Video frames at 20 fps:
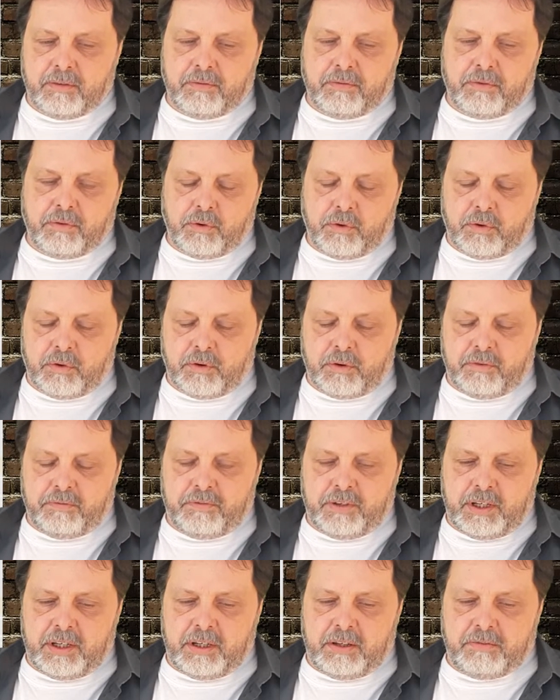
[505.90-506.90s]
For
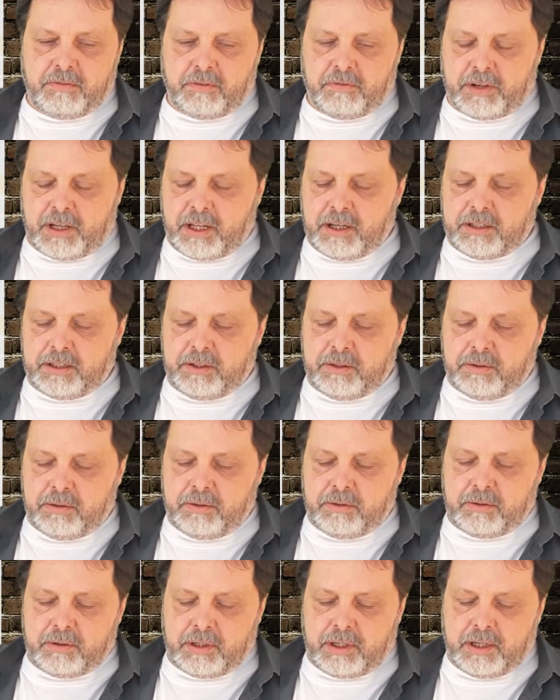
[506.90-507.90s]
V, for
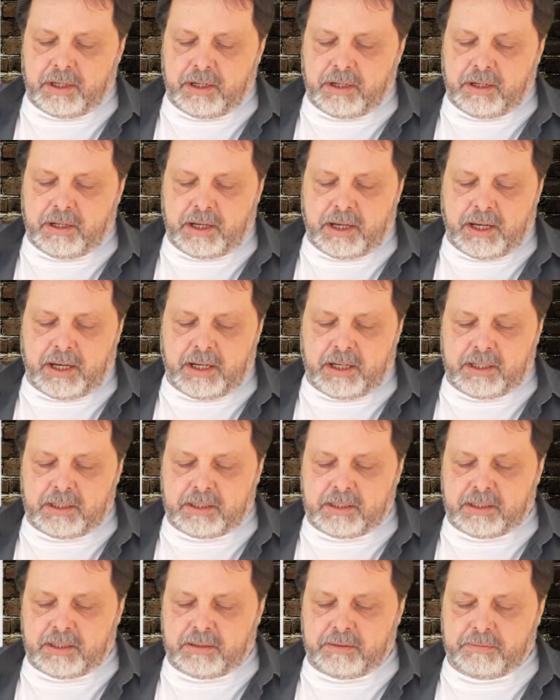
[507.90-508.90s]
value in
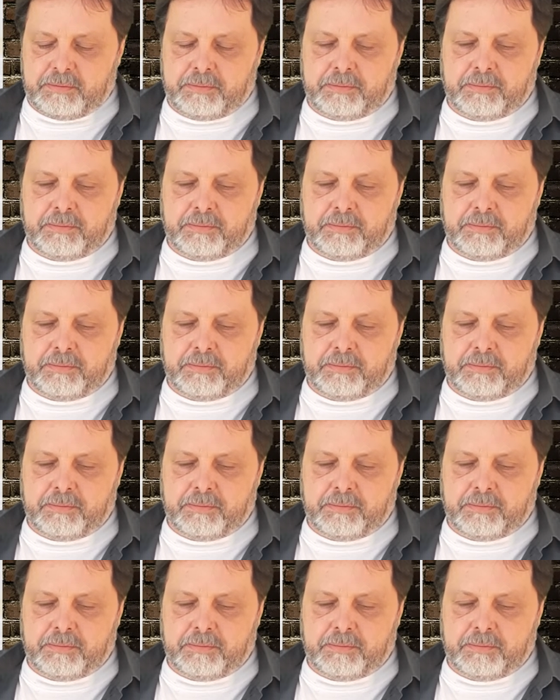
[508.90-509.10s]
X,